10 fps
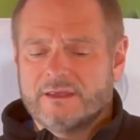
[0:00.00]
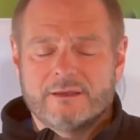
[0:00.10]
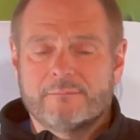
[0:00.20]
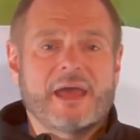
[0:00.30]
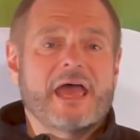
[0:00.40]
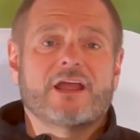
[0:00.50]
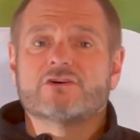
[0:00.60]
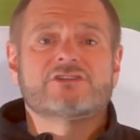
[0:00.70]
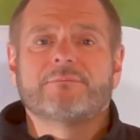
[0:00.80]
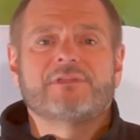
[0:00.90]
bag or
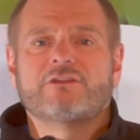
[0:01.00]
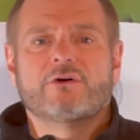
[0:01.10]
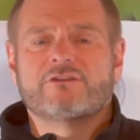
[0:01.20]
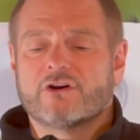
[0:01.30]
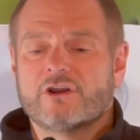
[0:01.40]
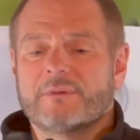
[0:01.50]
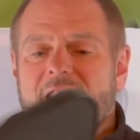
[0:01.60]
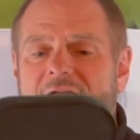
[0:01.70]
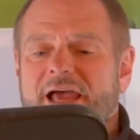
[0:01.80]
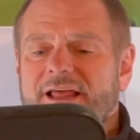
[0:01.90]
something to a
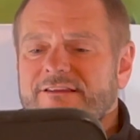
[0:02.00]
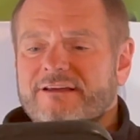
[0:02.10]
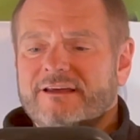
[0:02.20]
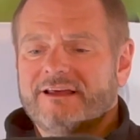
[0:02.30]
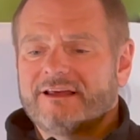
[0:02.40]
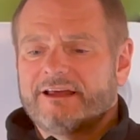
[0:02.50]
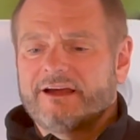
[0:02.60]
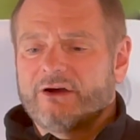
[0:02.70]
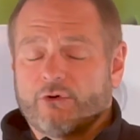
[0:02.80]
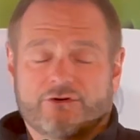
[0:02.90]
tournament
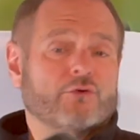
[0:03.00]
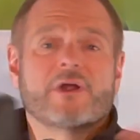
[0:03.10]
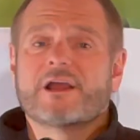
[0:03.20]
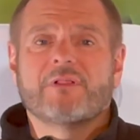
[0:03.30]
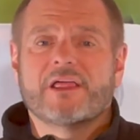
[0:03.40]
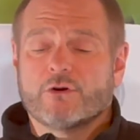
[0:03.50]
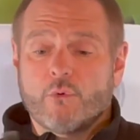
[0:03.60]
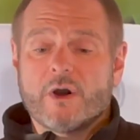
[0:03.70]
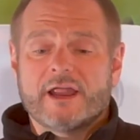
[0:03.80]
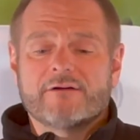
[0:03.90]
or to rec play or
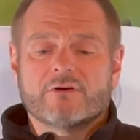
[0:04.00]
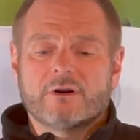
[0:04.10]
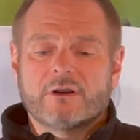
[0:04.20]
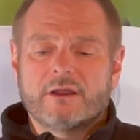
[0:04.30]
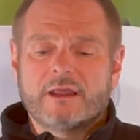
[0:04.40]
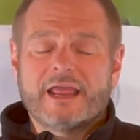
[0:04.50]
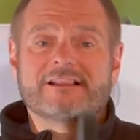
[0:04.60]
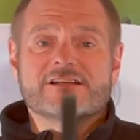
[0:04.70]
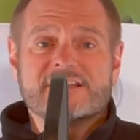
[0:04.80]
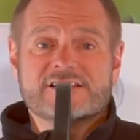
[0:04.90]
whatever, and
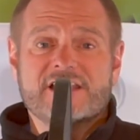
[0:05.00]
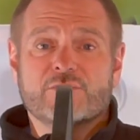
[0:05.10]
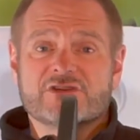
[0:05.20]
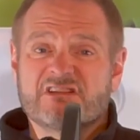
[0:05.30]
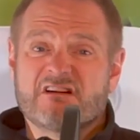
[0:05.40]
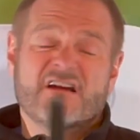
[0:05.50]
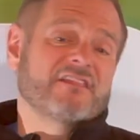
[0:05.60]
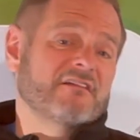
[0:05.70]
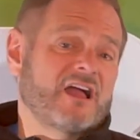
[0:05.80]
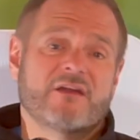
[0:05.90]
the 16 was in
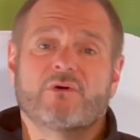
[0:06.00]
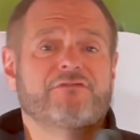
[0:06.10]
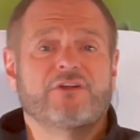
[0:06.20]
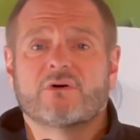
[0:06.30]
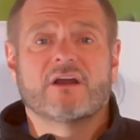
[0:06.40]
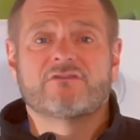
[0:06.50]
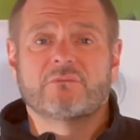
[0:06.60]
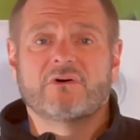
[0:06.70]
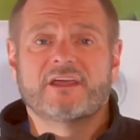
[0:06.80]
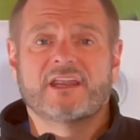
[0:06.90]
there, I would feel
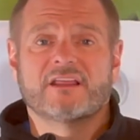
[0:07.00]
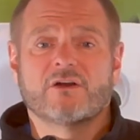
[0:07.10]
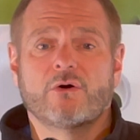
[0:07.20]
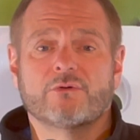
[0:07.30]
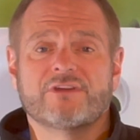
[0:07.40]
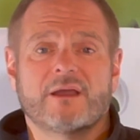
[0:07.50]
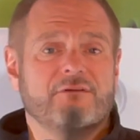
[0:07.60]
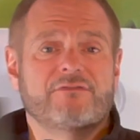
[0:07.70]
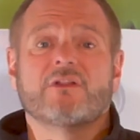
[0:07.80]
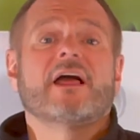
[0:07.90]
comfortable hitting it the whole time
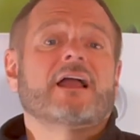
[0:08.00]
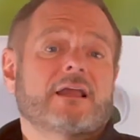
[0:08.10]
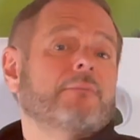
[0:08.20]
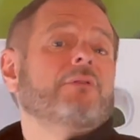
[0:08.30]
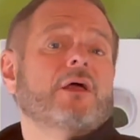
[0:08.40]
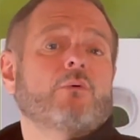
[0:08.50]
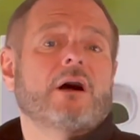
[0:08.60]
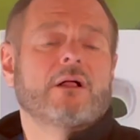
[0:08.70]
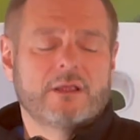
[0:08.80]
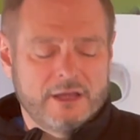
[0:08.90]
and feel like I could play well.